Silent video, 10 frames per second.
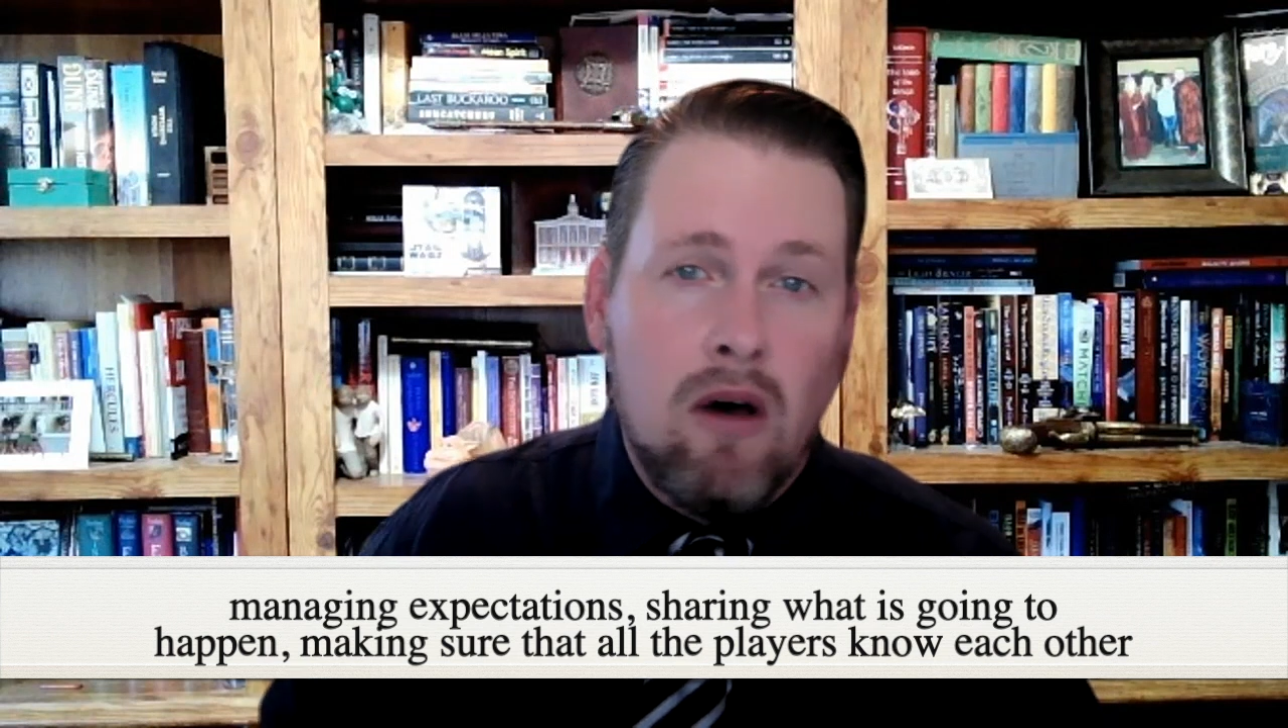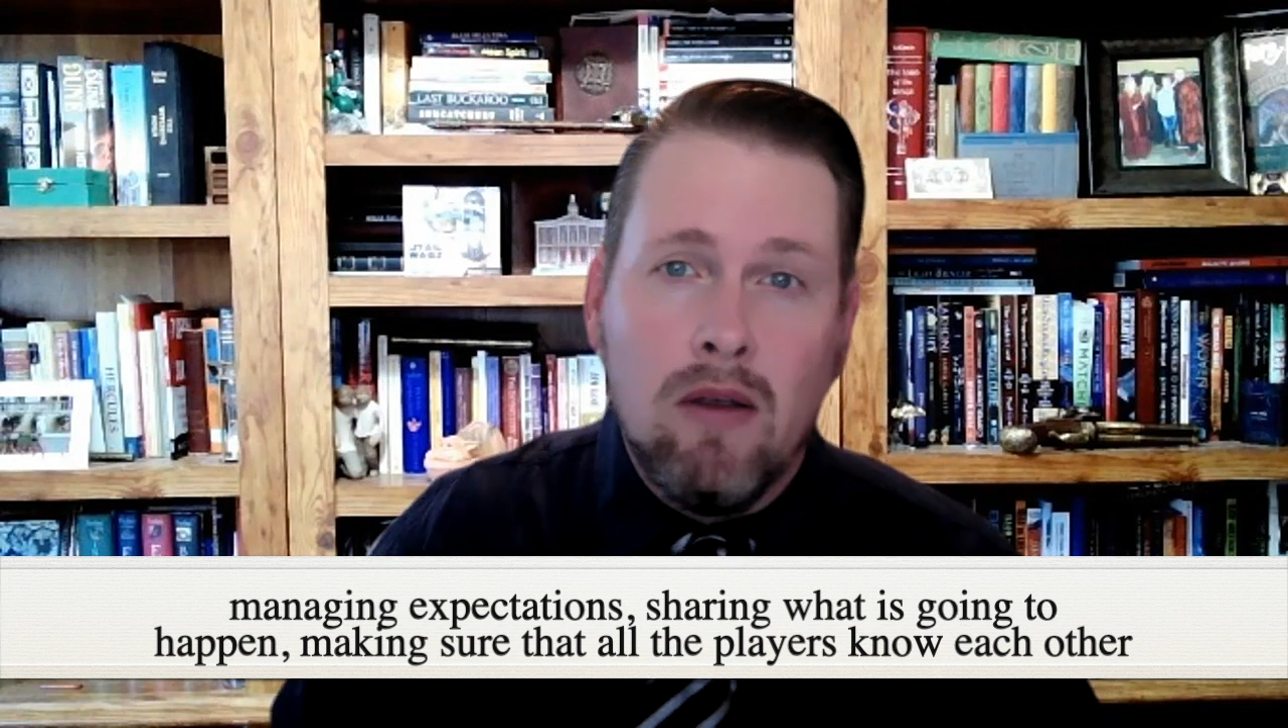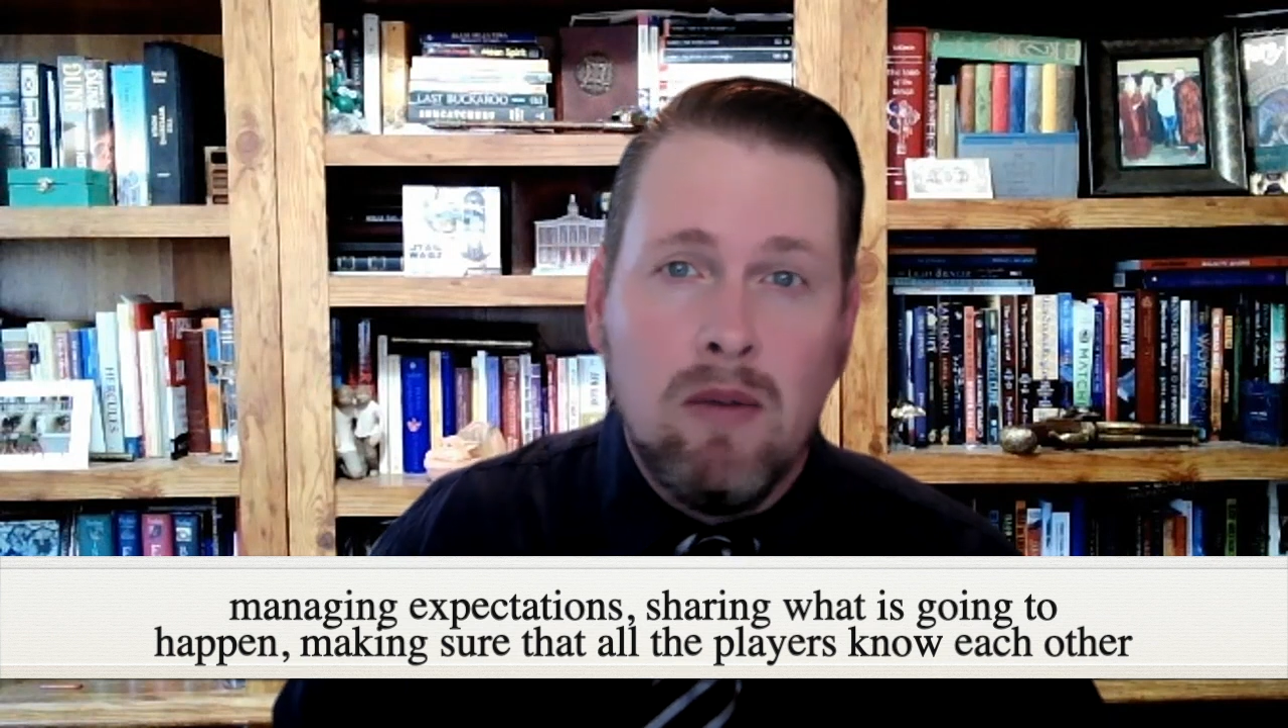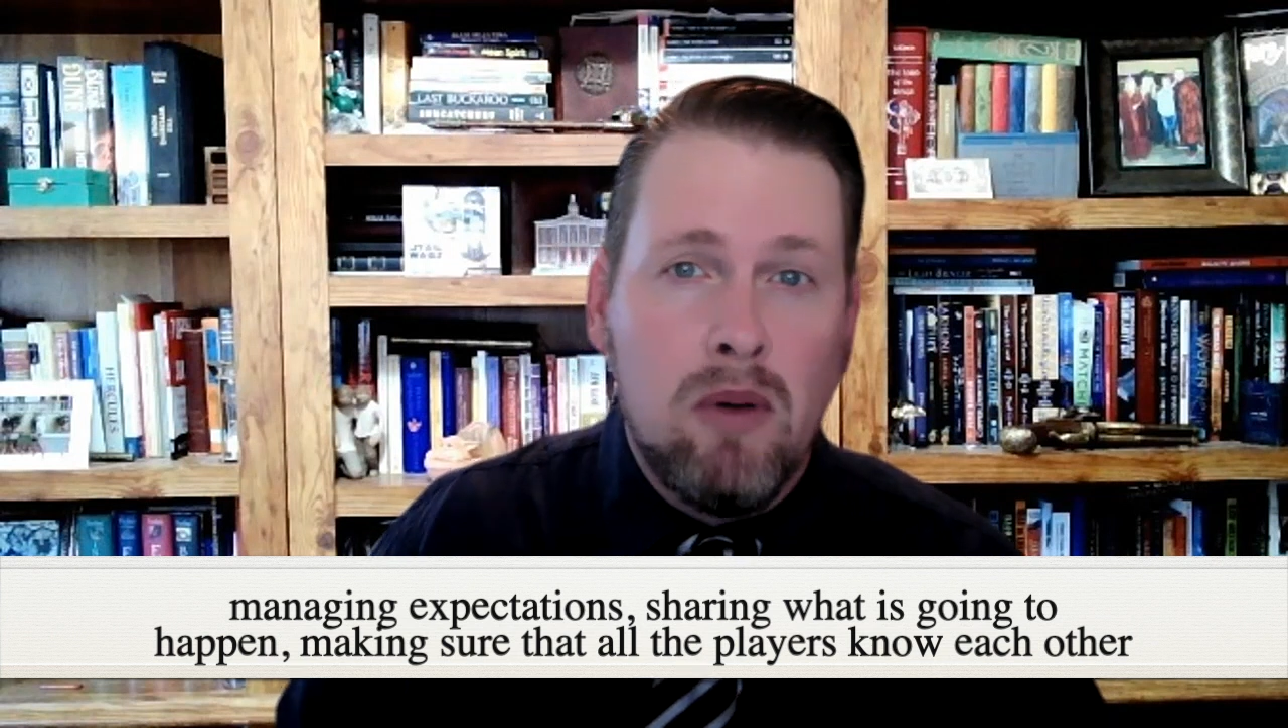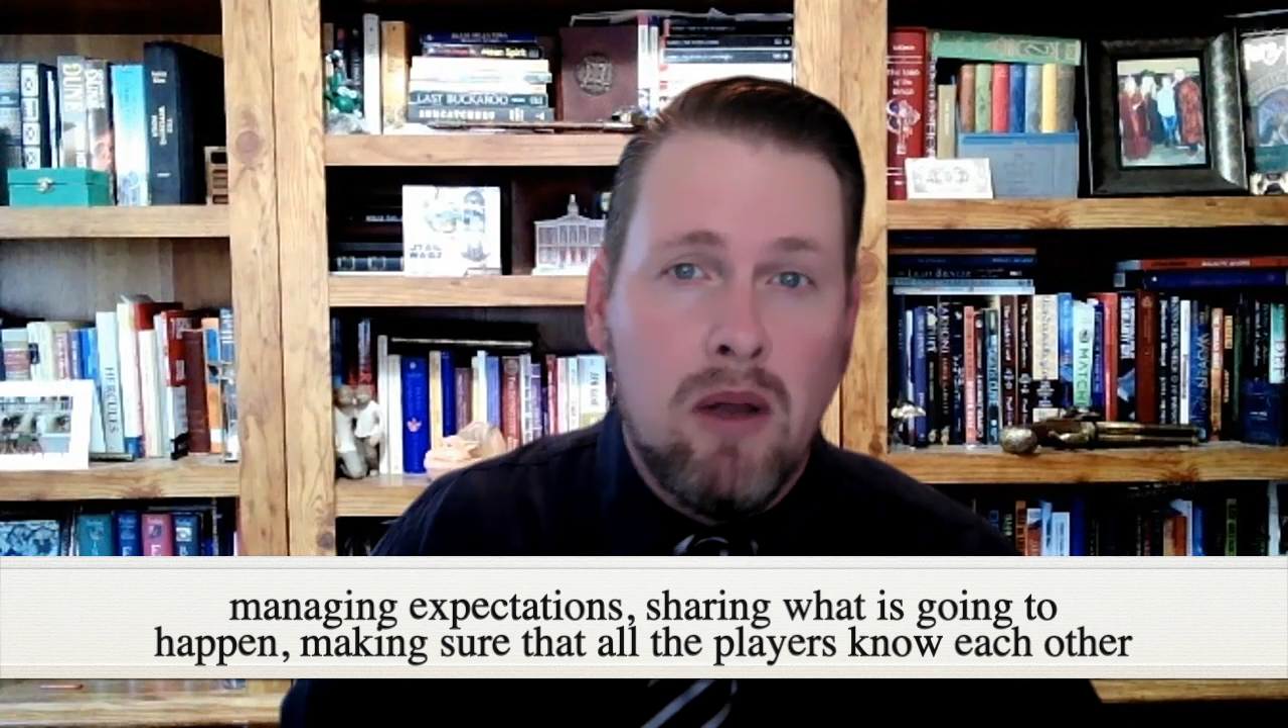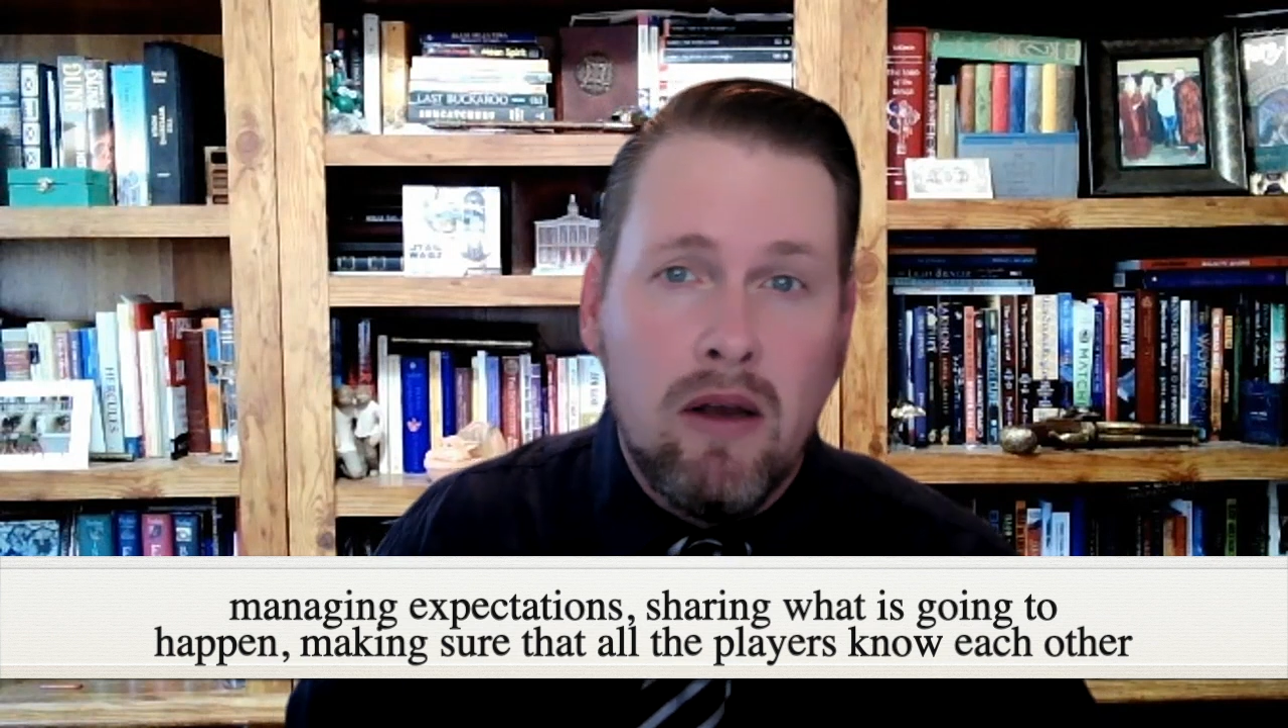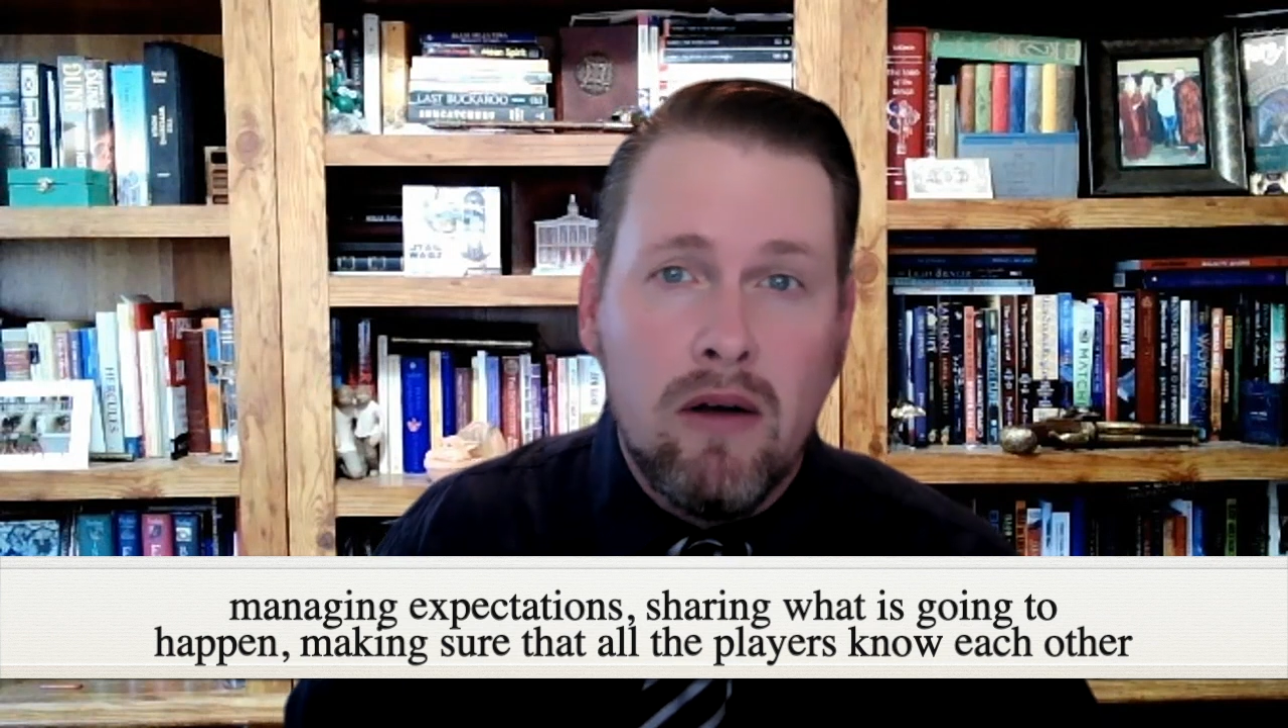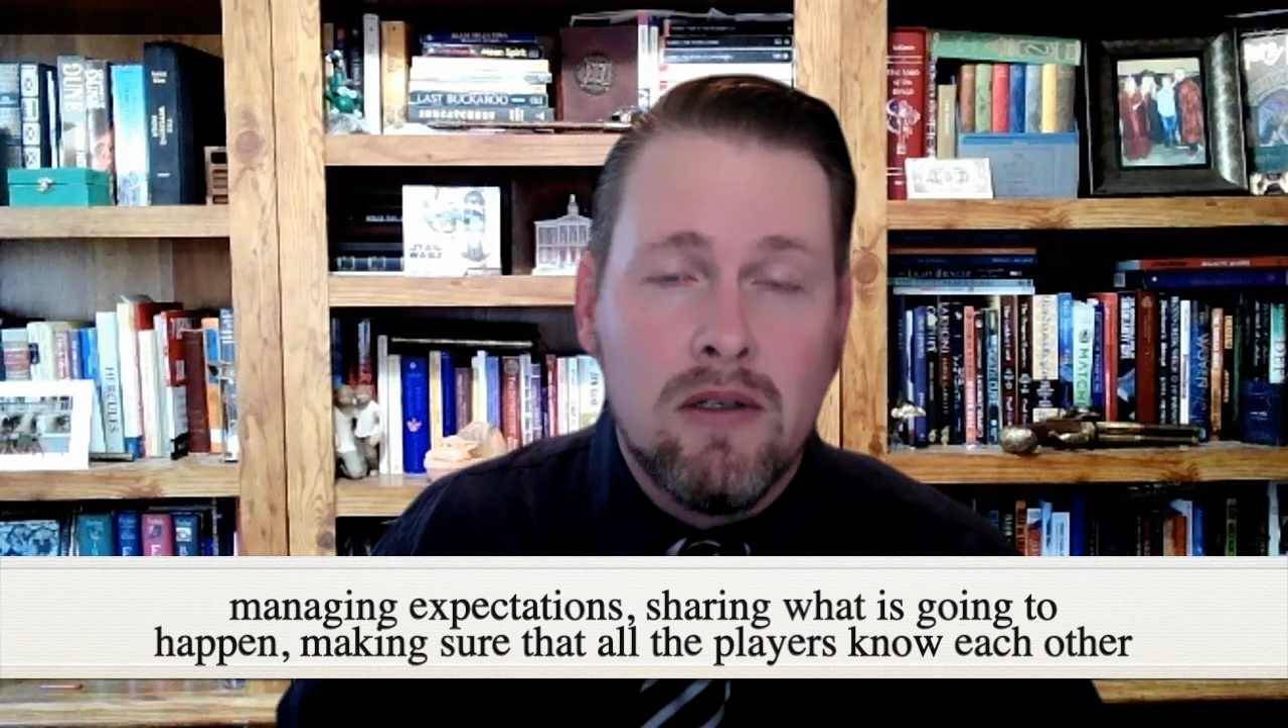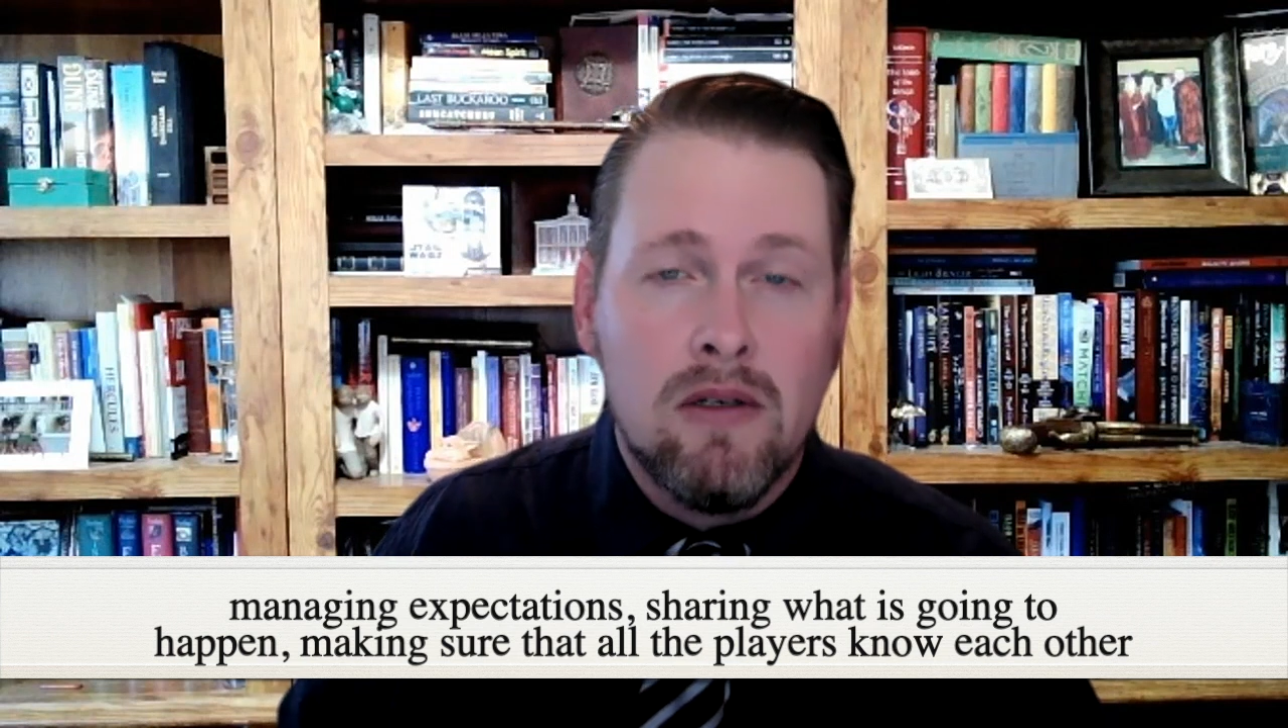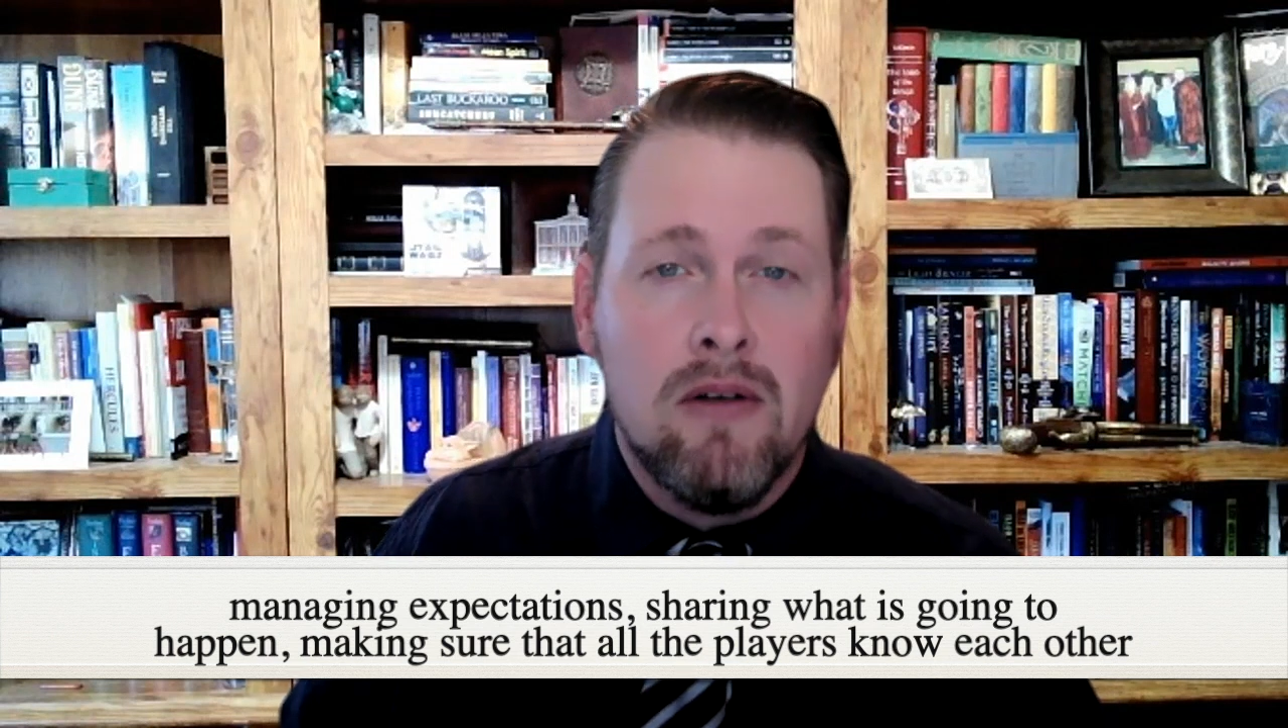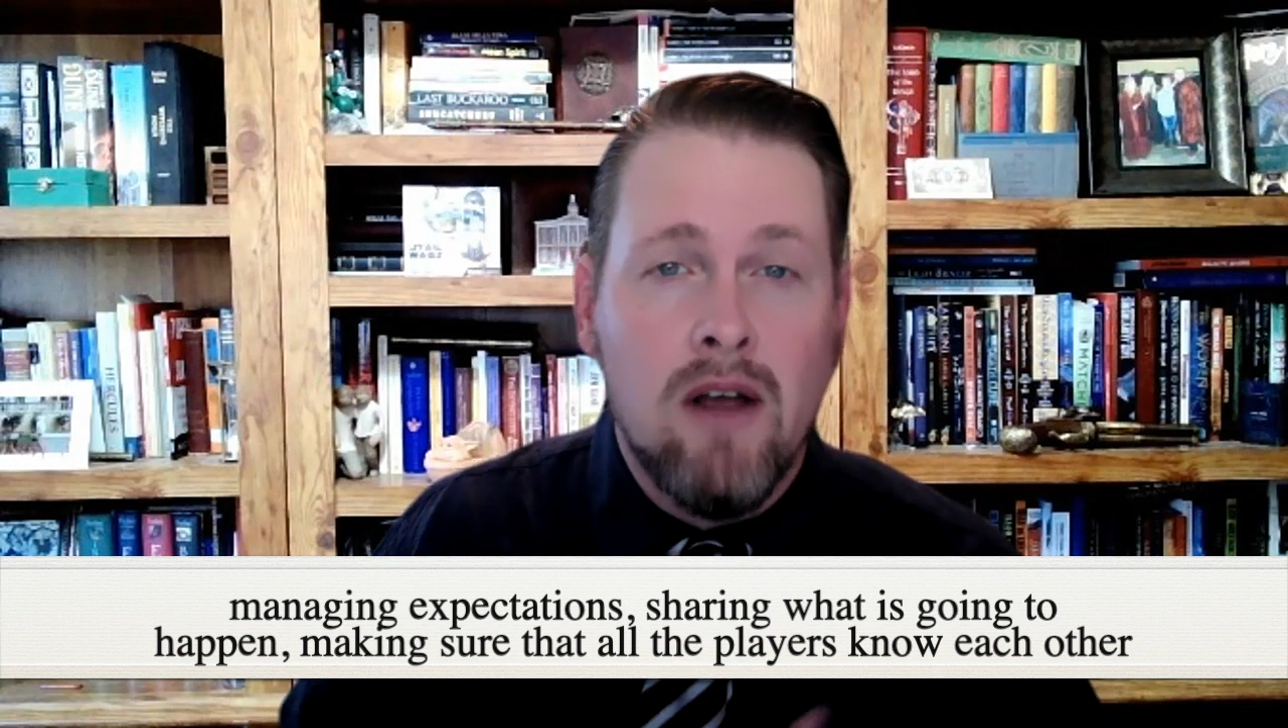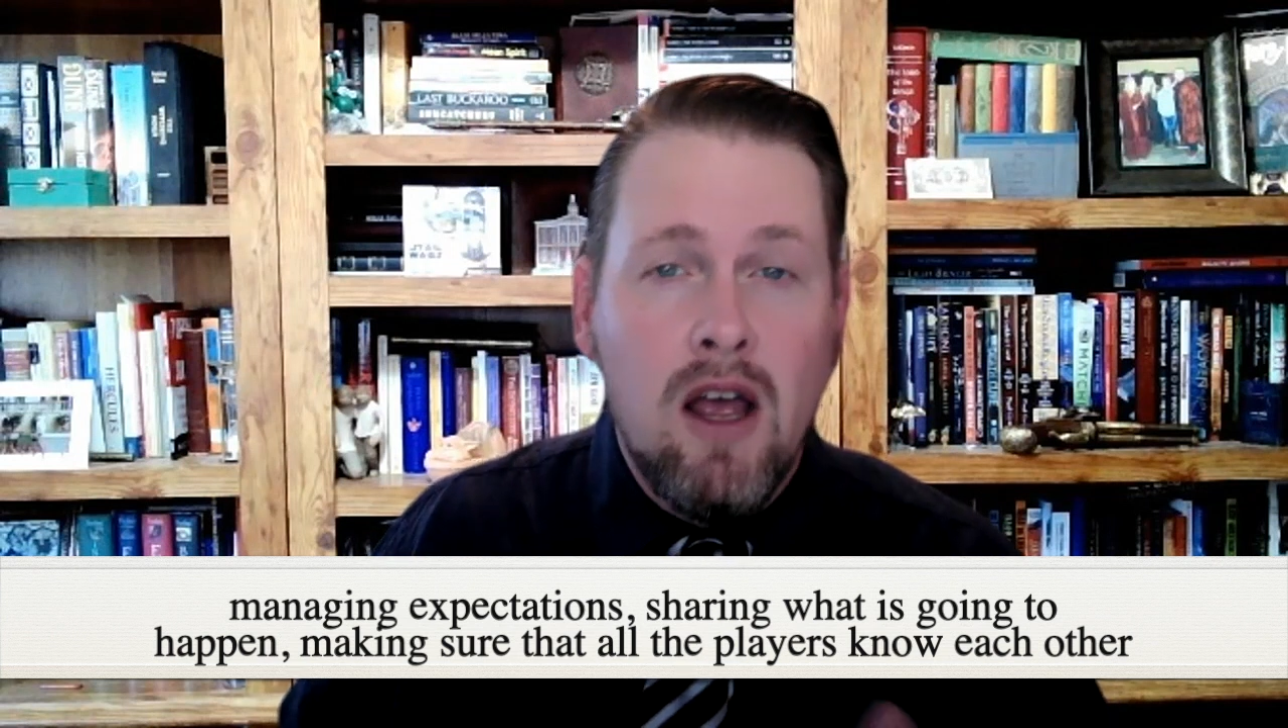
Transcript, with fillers: the players are